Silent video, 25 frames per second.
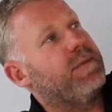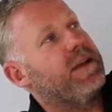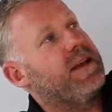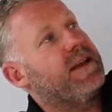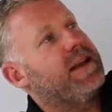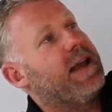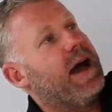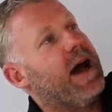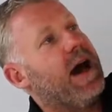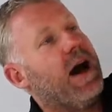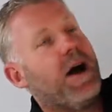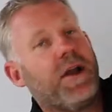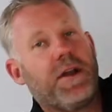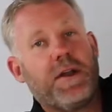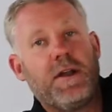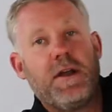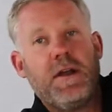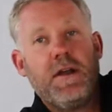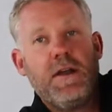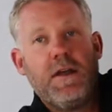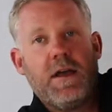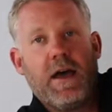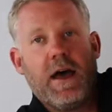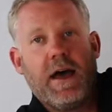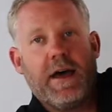down
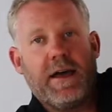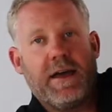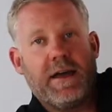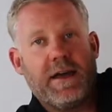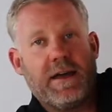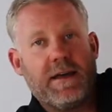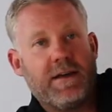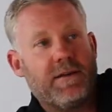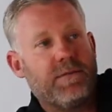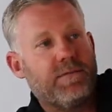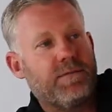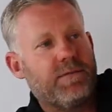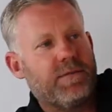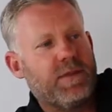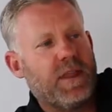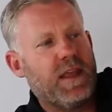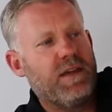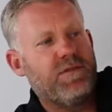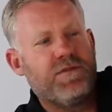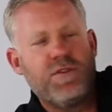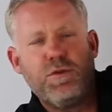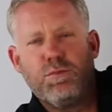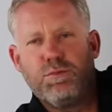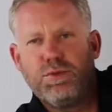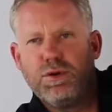
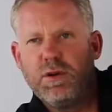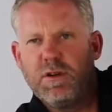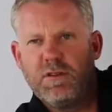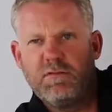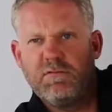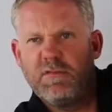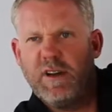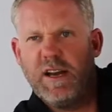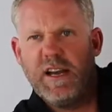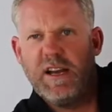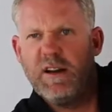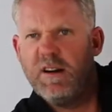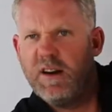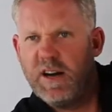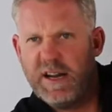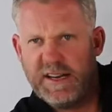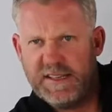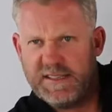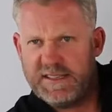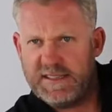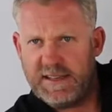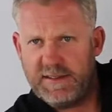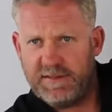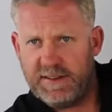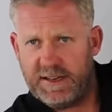if you pull it really hard.
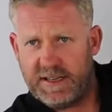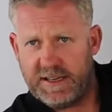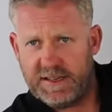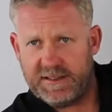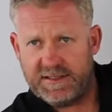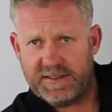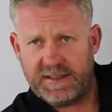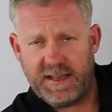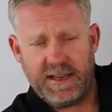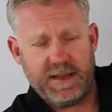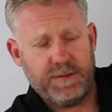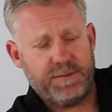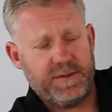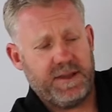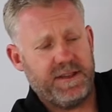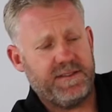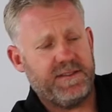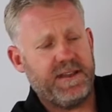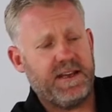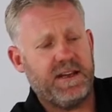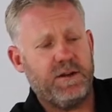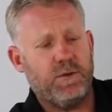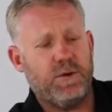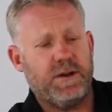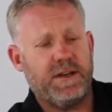It's definitely going to stay up there
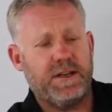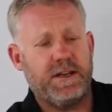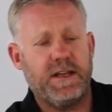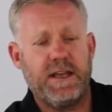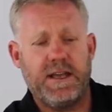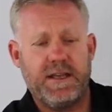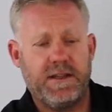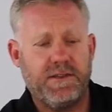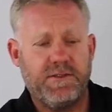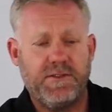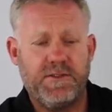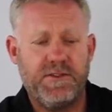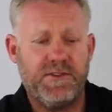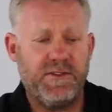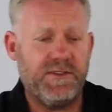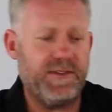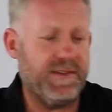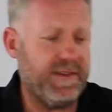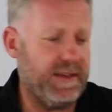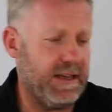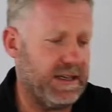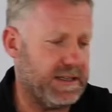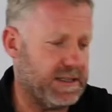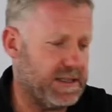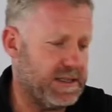so anyone can
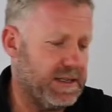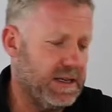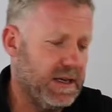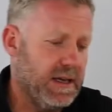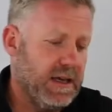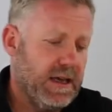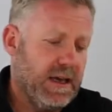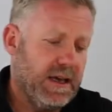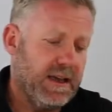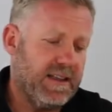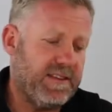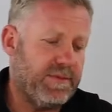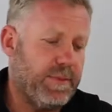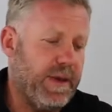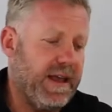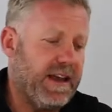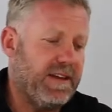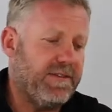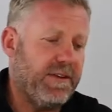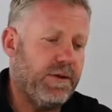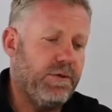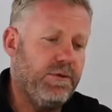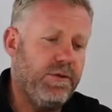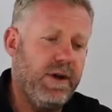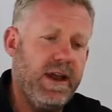see it. It's made
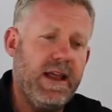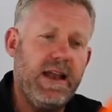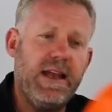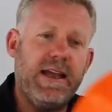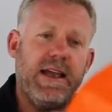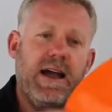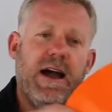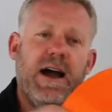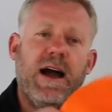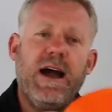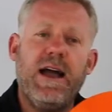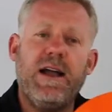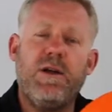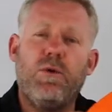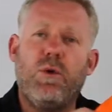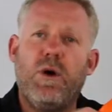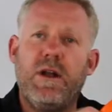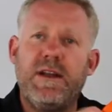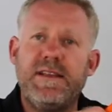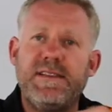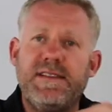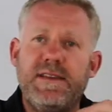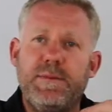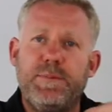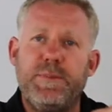of a really high
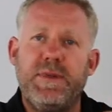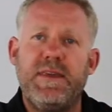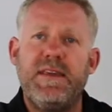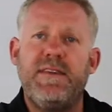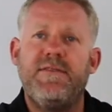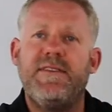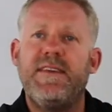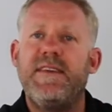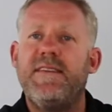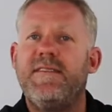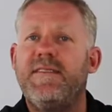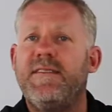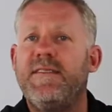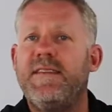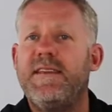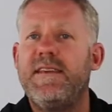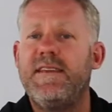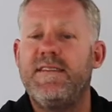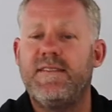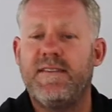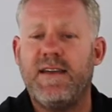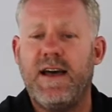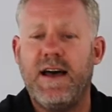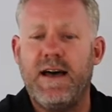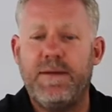quality
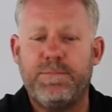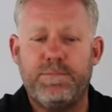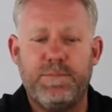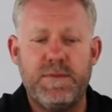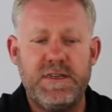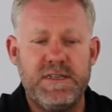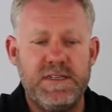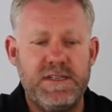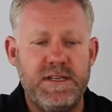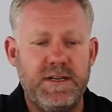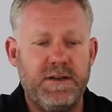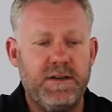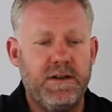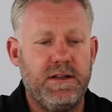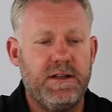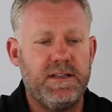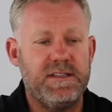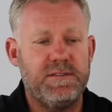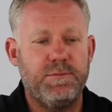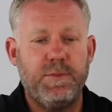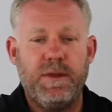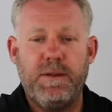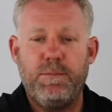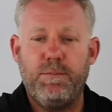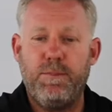PVC type material, and
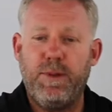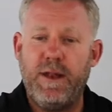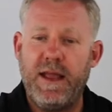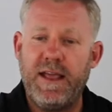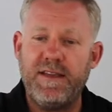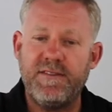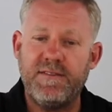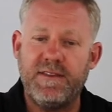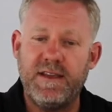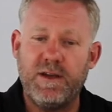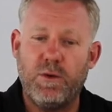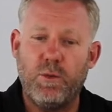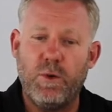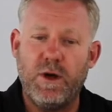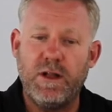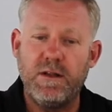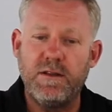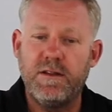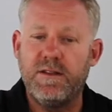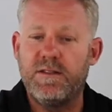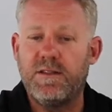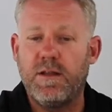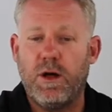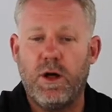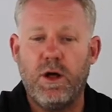it's been plastic
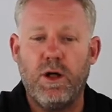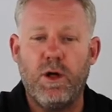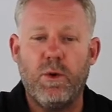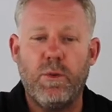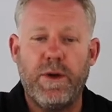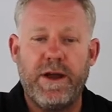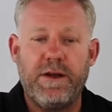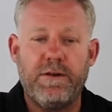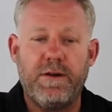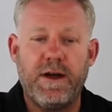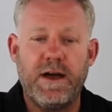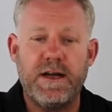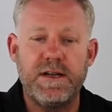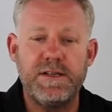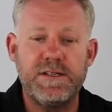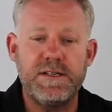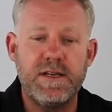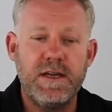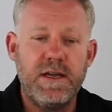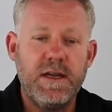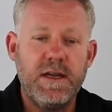welded the whole way around.